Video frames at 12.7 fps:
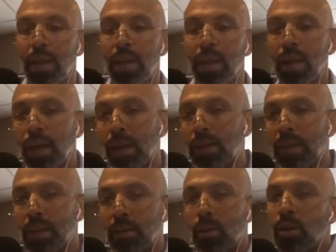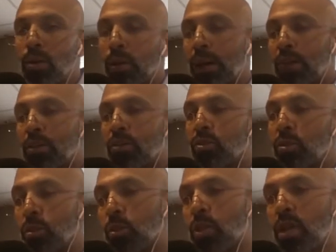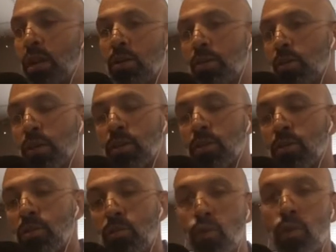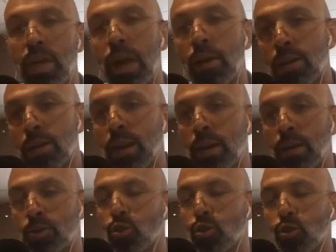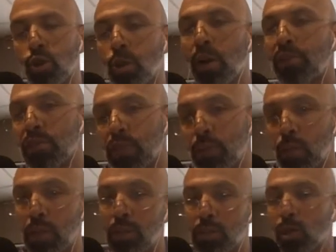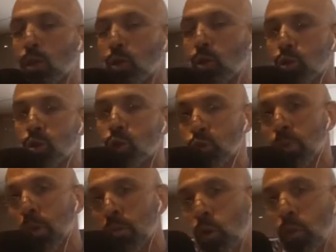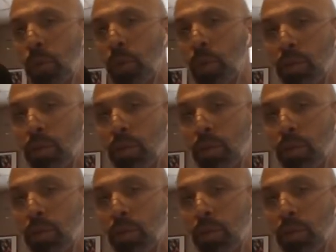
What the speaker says: And then it'll actually, you can hear the interview with Gary and I. It's only about 15 minutes. The whole show's about 30 minutes.